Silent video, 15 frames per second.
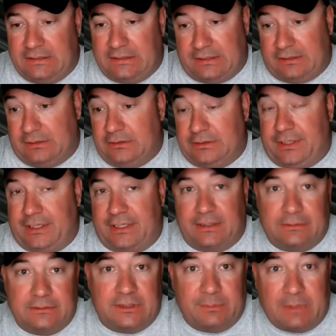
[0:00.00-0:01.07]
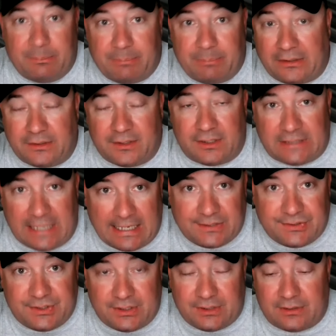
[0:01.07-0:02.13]
It looks like it could be better than
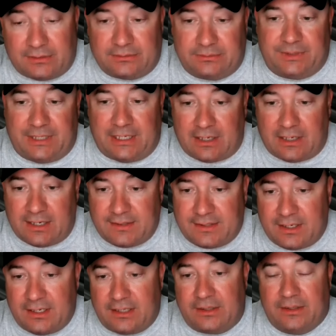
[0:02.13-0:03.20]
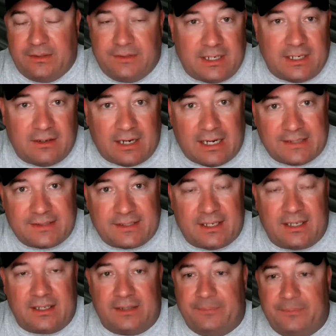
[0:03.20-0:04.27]
last year. Dare I say? Dare I
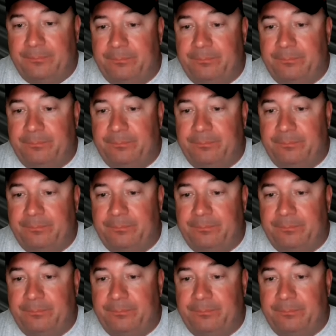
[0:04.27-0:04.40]
say?